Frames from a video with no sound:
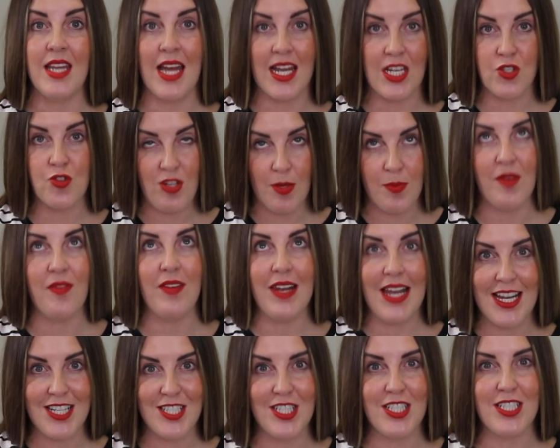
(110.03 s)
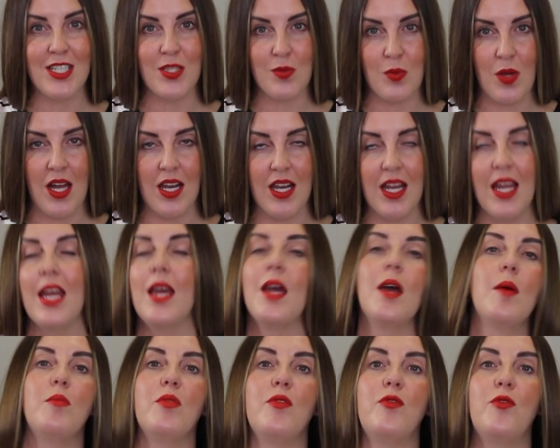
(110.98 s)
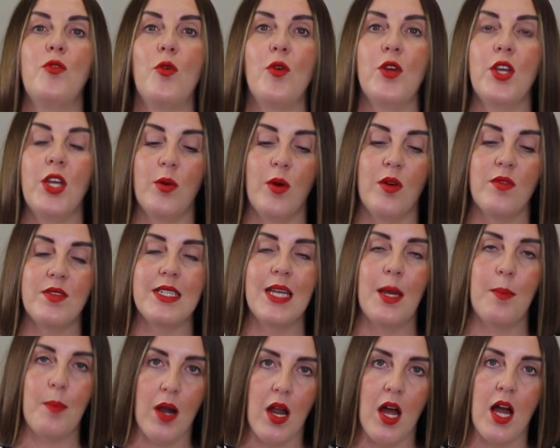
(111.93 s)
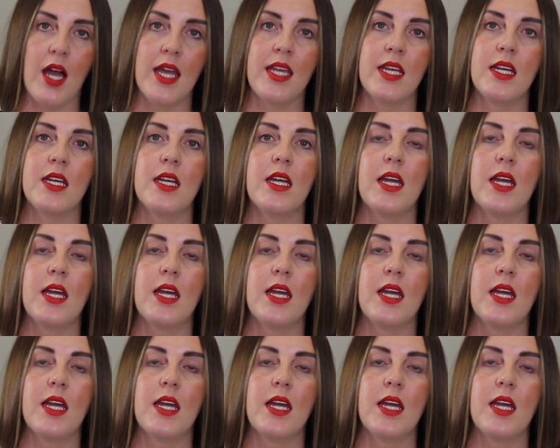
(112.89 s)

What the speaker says: that strip of lashes as well before you obviously apply